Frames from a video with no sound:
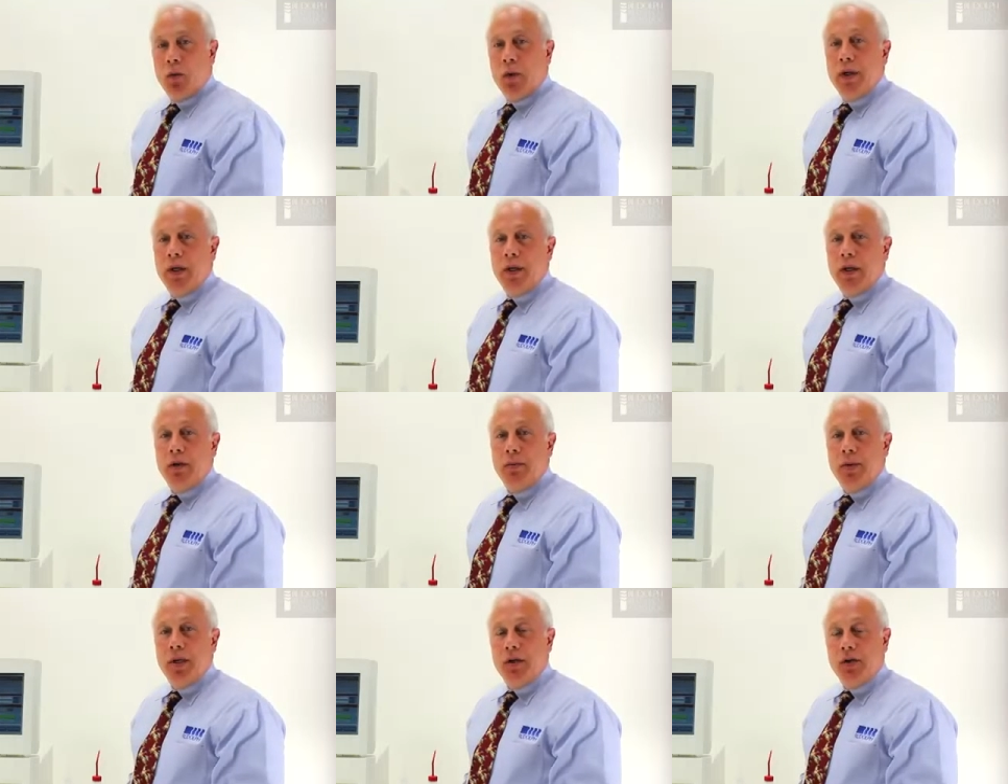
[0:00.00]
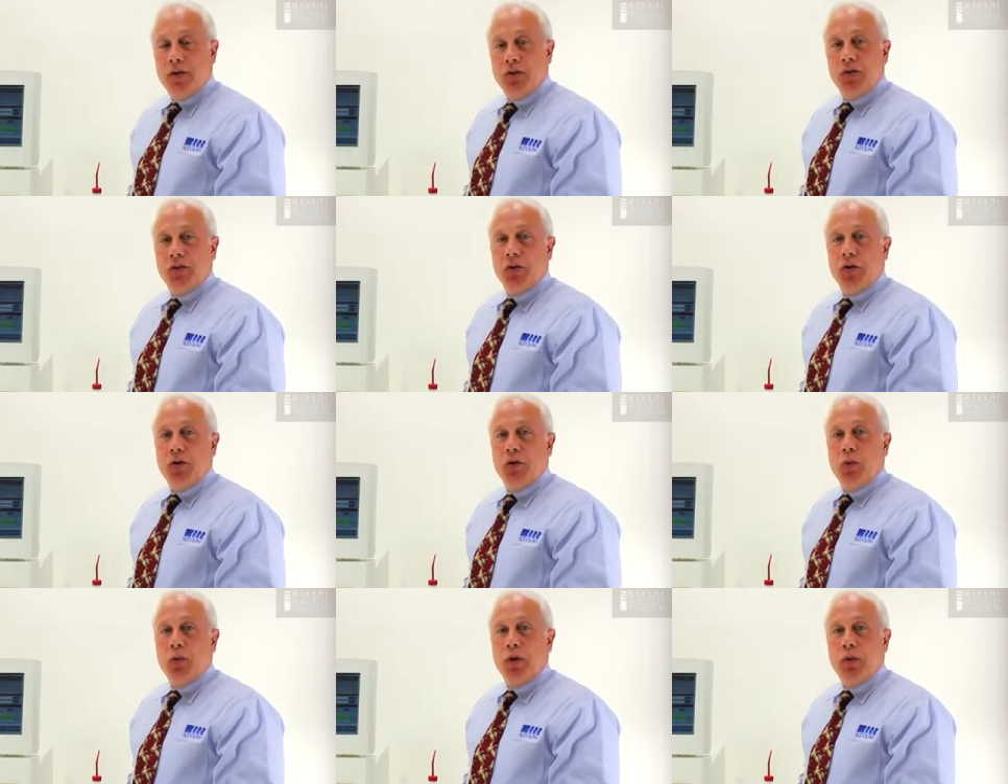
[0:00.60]
we need to be
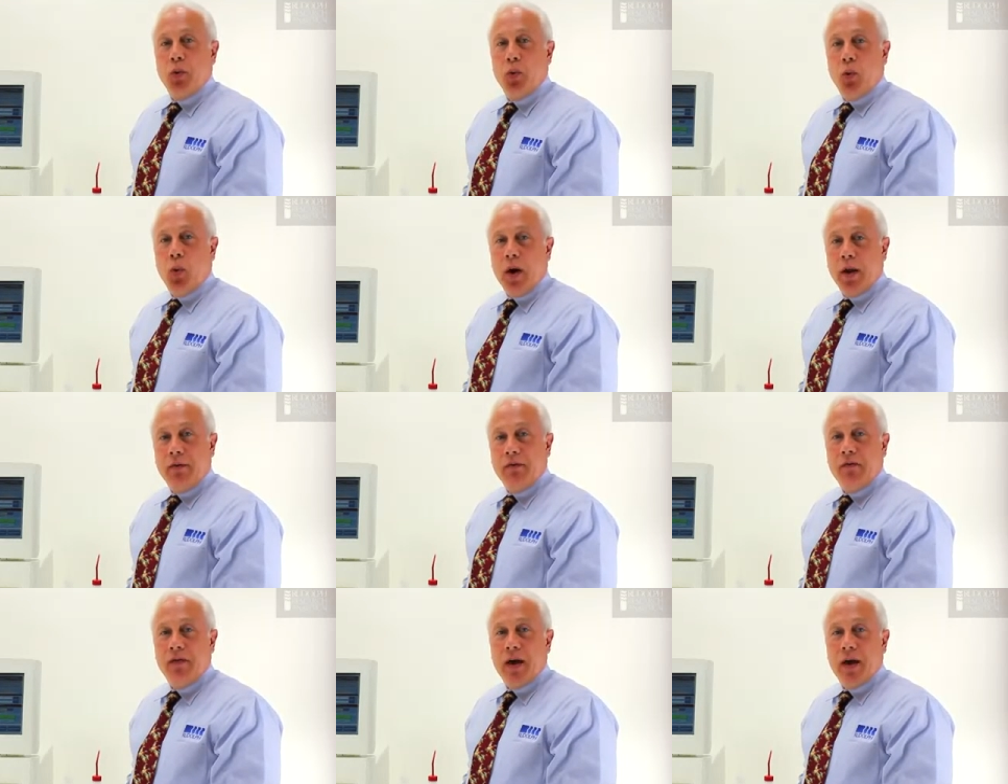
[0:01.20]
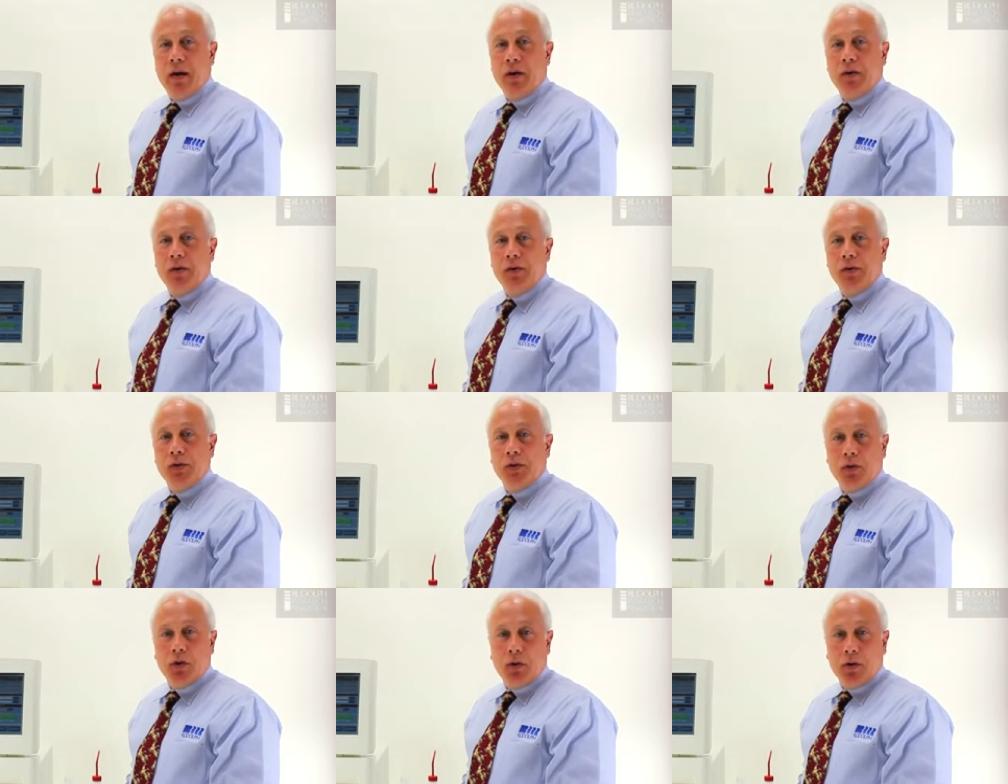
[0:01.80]
concerned with what
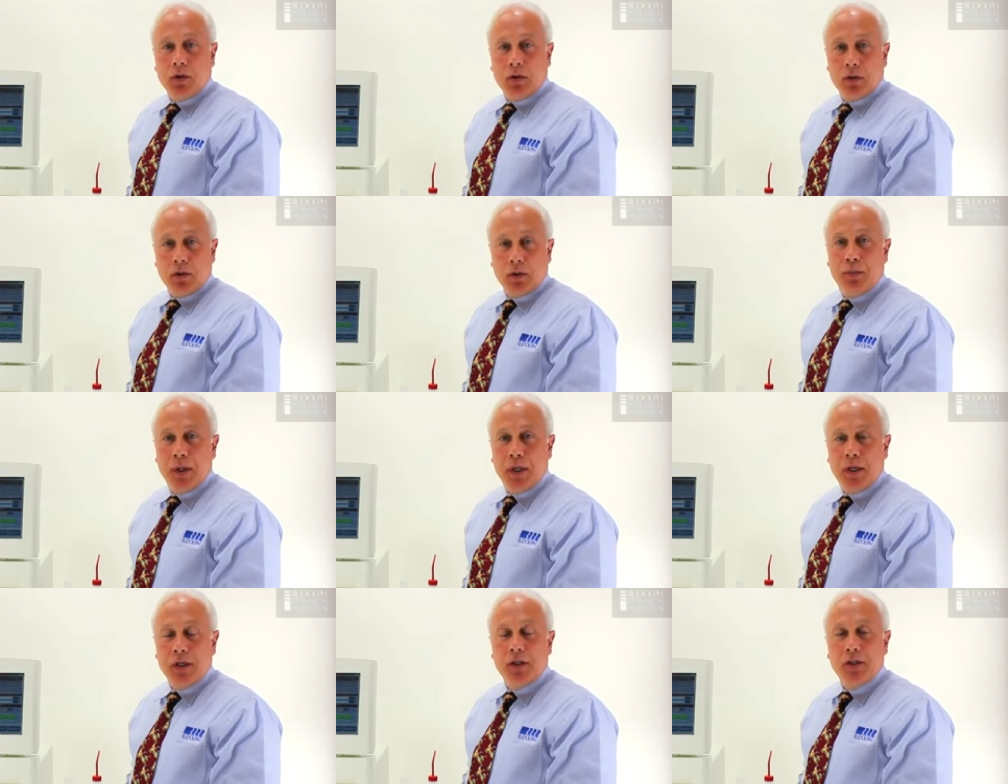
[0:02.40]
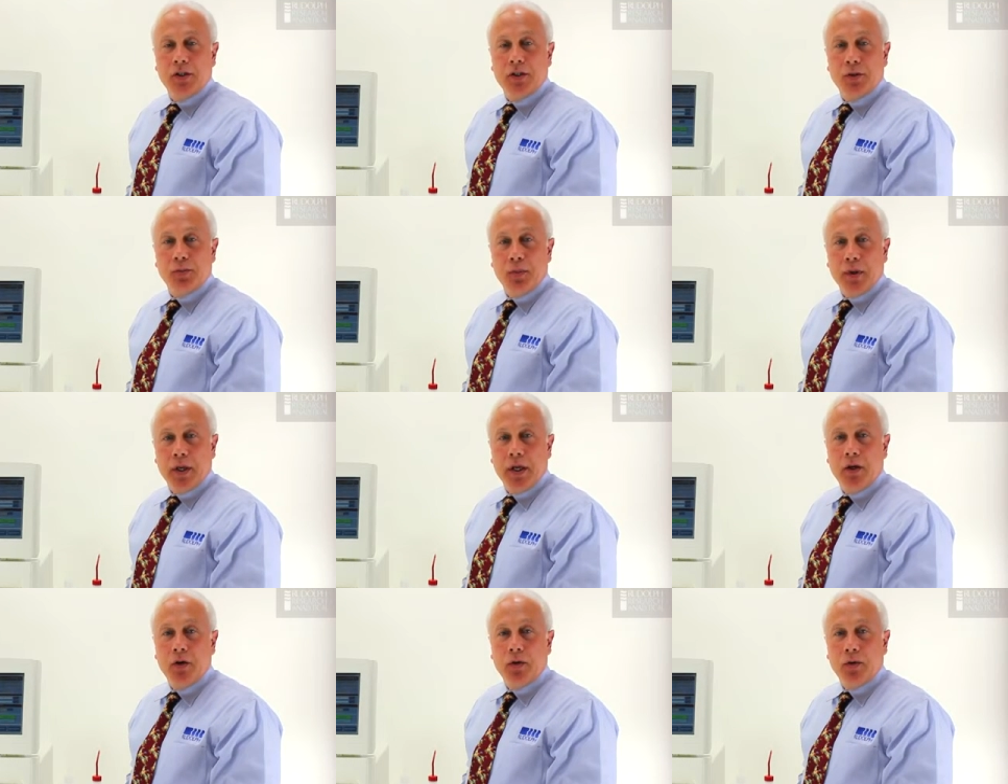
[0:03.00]
values are being
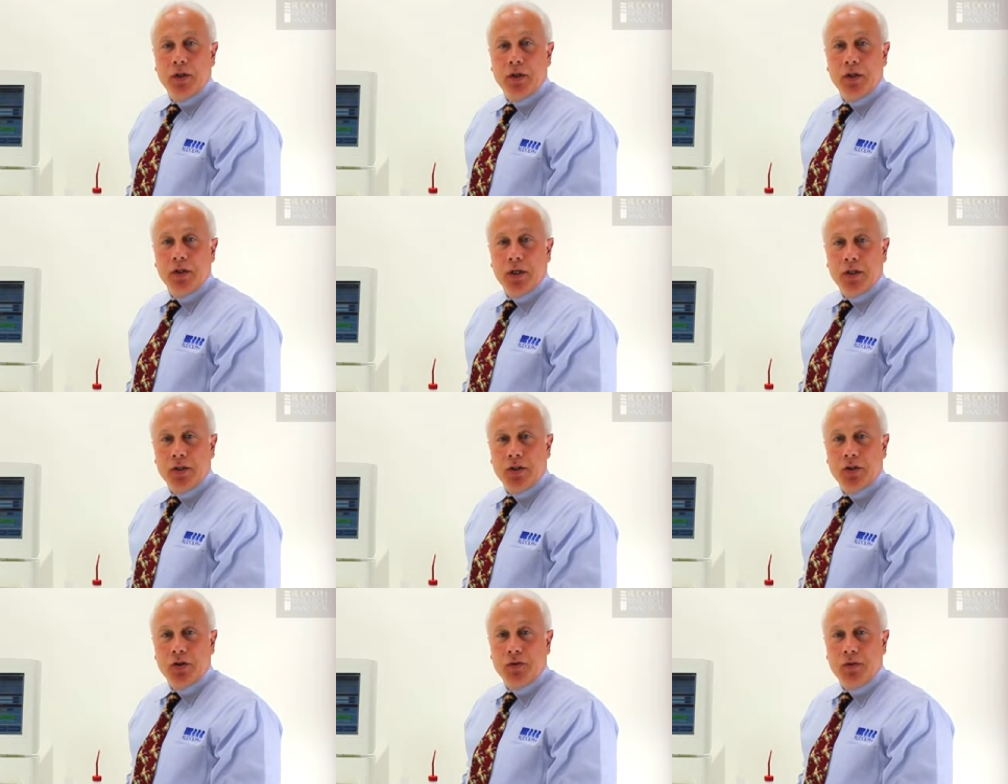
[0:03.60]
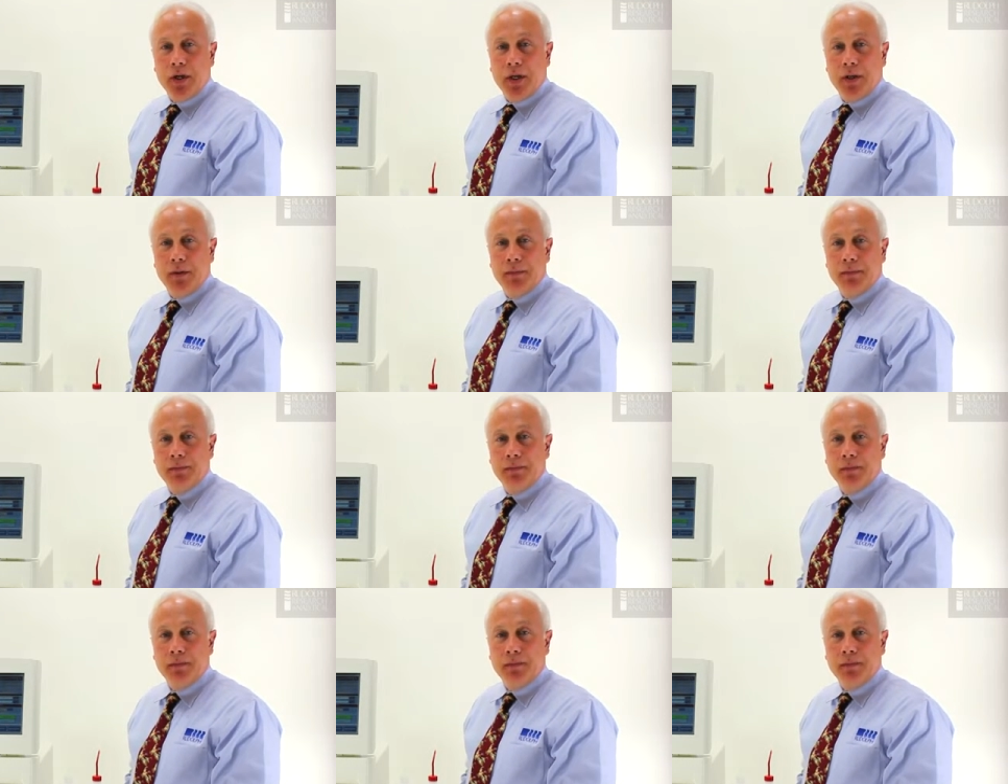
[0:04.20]
displayed on the touchscreen.